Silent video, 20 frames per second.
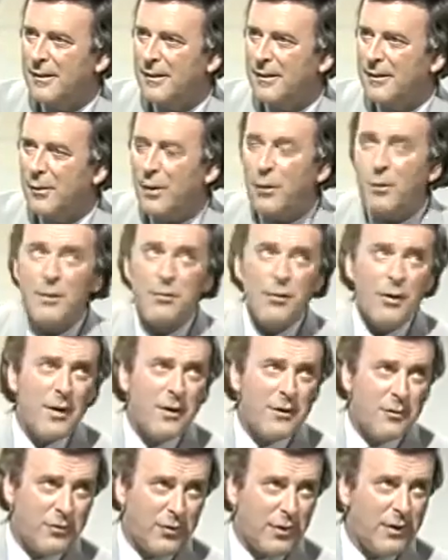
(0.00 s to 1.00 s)
Well, we have a lot
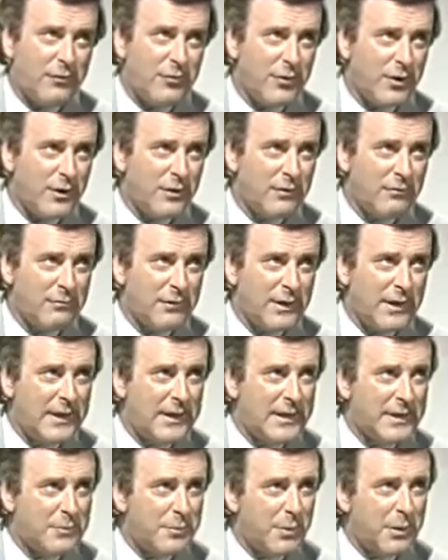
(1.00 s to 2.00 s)
of young
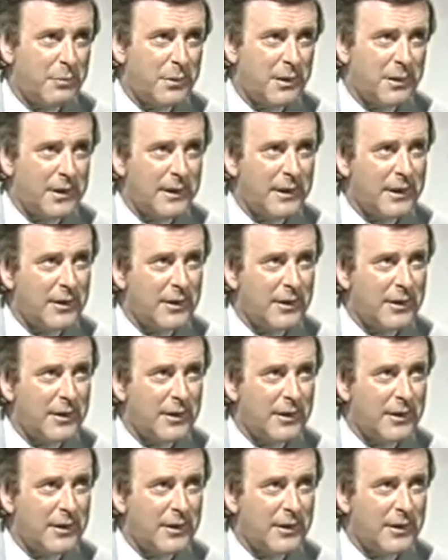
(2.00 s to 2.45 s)
ladies, probably a little